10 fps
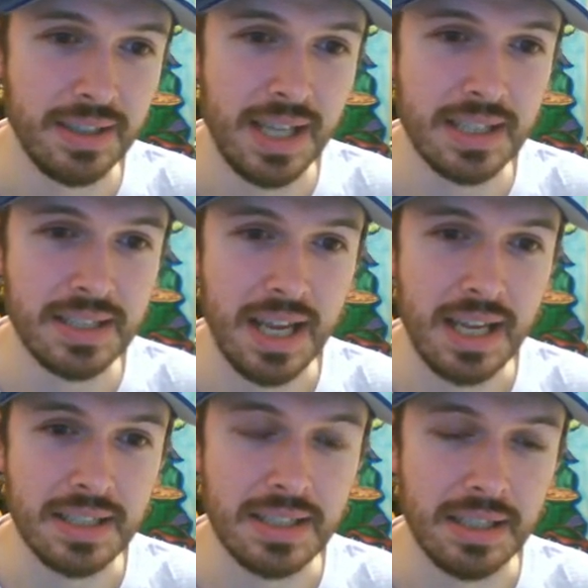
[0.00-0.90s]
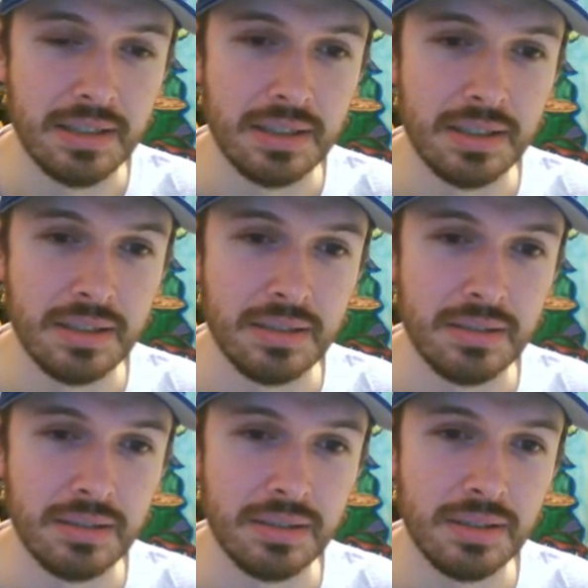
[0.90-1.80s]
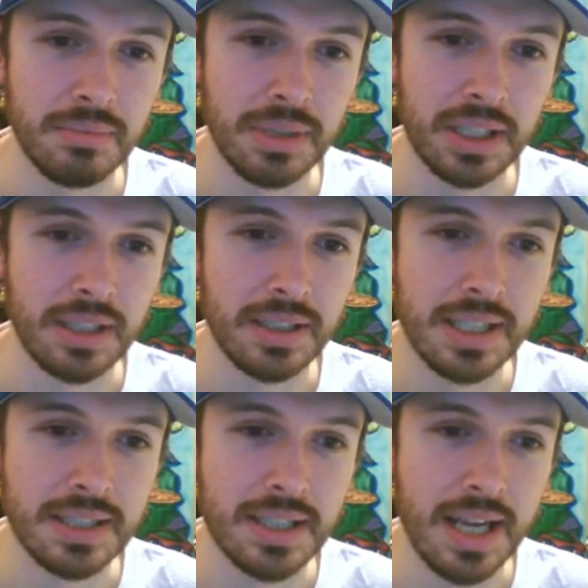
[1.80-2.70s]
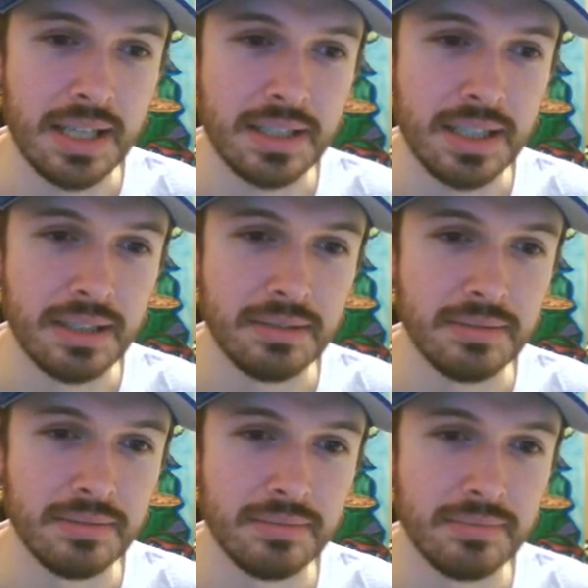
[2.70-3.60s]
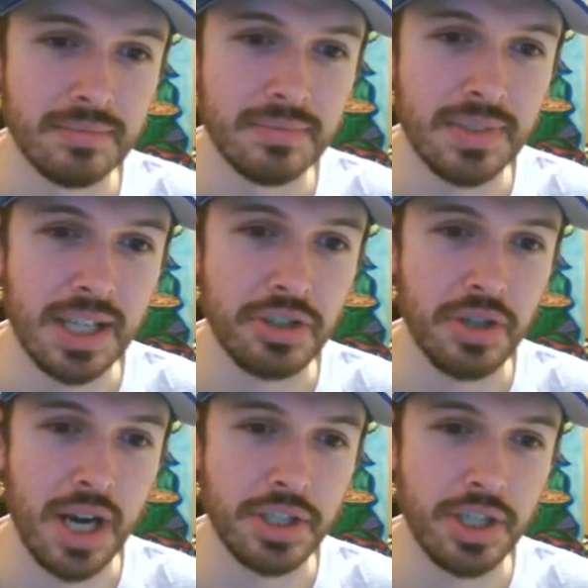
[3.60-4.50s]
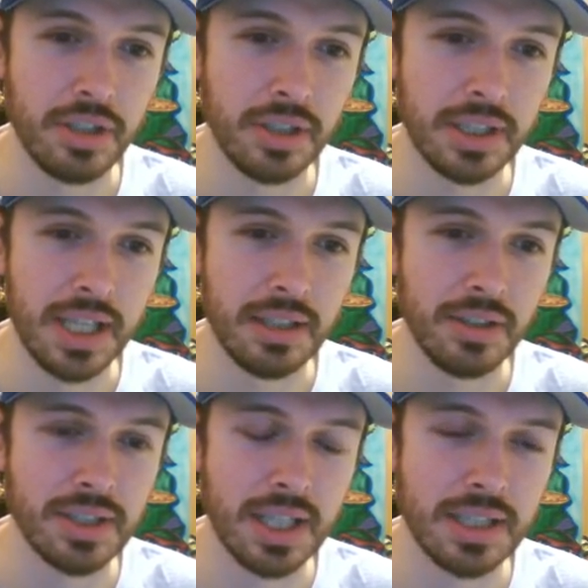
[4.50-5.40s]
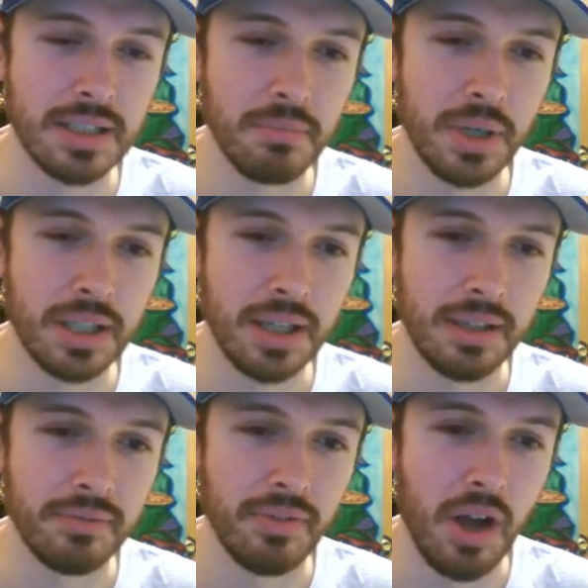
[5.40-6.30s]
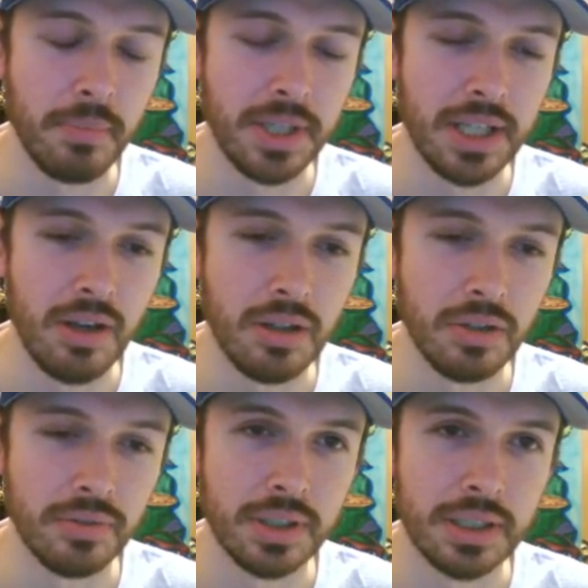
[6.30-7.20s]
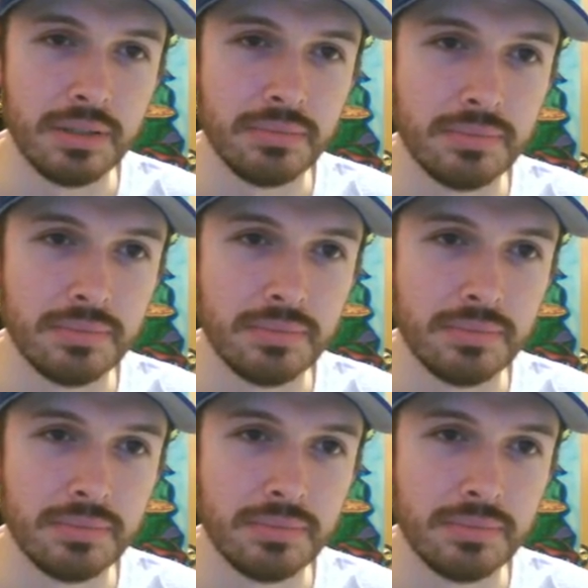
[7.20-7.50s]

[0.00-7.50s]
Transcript: That's nasty. Oh my god, that's nasty. That's trash here. Look at that. It looks like somebody, like, vomited all over it.